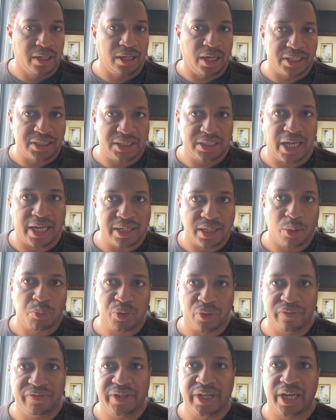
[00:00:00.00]
set
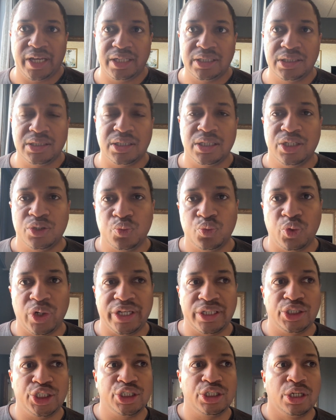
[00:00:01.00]
number of days in
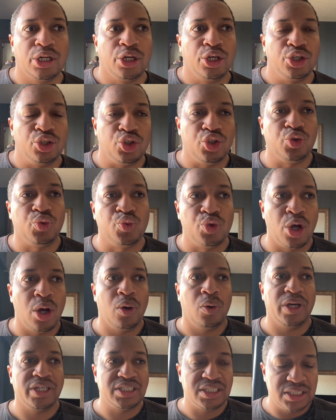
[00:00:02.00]
which you
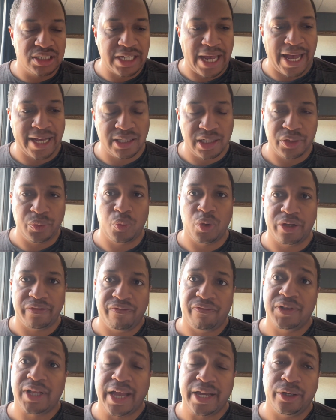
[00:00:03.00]
know exactly what
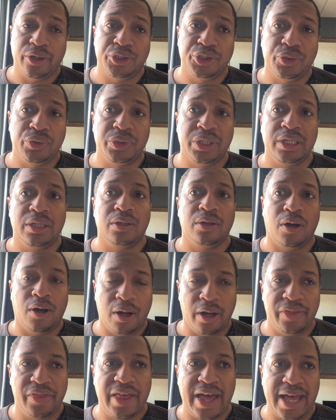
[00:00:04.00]
flight you're doing
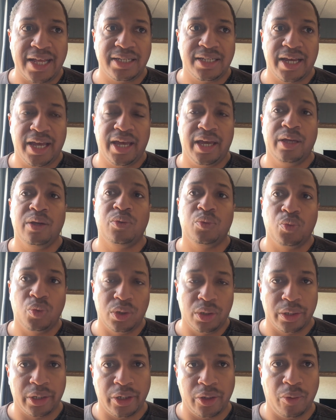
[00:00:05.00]
on that day,
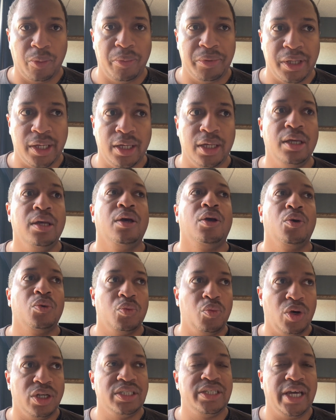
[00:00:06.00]
where you'll be,
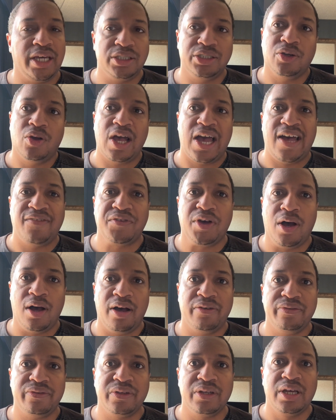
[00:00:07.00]
what days you'll have
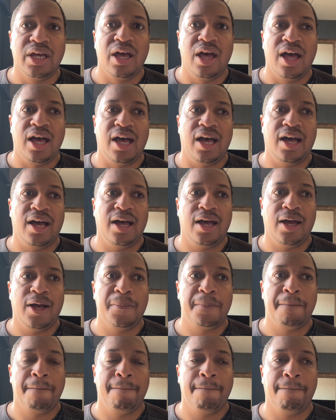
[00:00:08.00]
off.
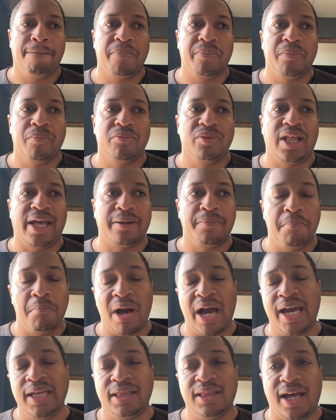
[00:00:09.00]
Like
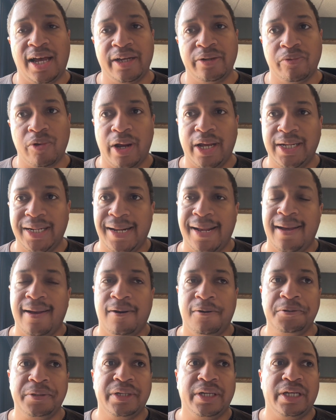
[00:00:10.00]
my line right
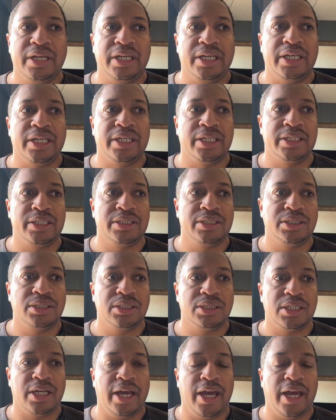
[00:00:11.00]
now is